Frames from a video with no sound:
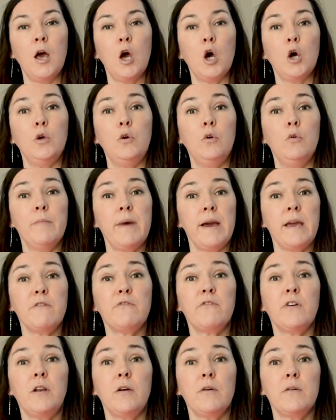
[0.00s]
You may
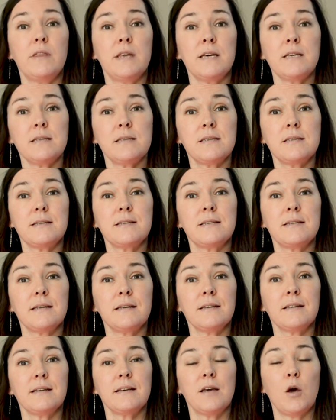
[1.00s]
follow this
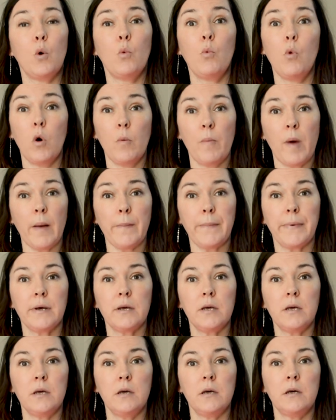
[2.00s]
warm-up
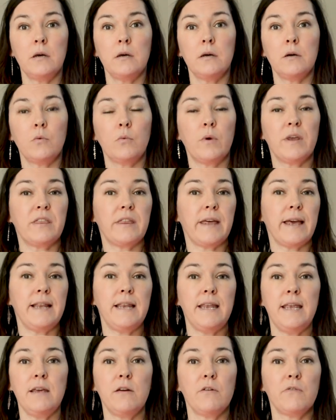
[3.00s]
with
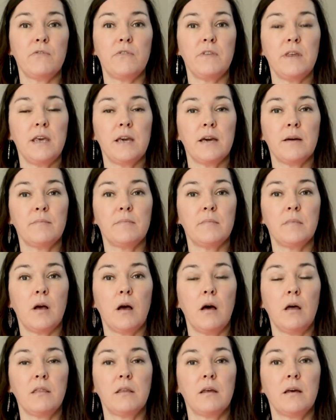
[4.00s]
any of the
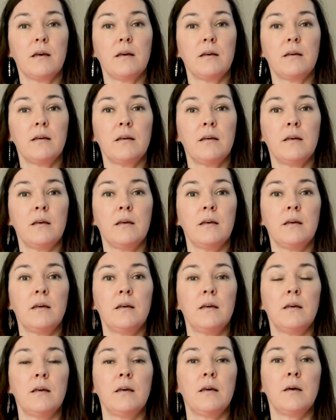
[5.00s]
other
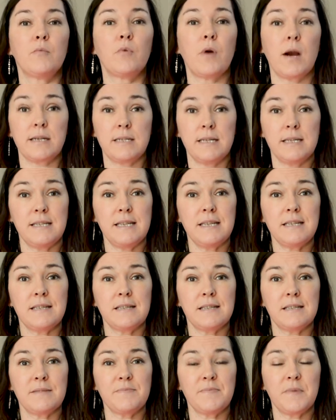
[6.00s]

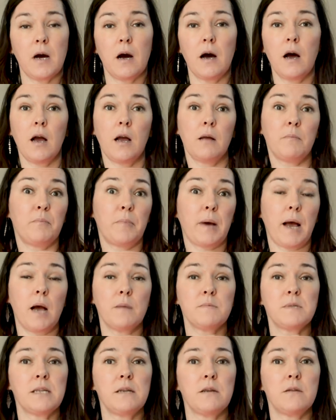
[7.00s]
practices that are
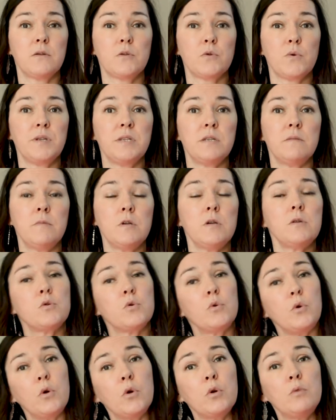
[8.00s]
perhaps another 20 minutes,
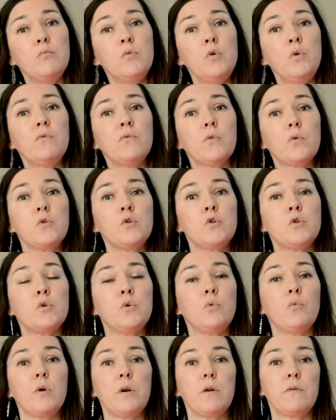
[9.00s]
or you can move on
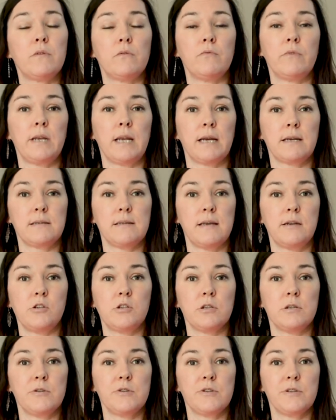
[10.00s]
to one of the
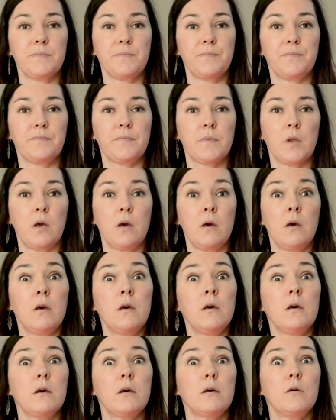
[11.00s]
relaxations.
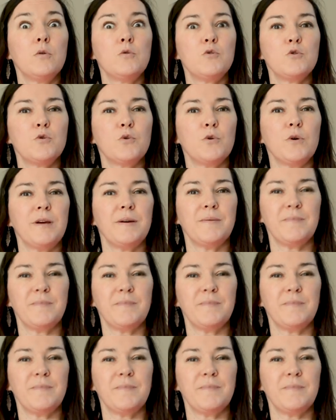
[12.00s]
Enjoy.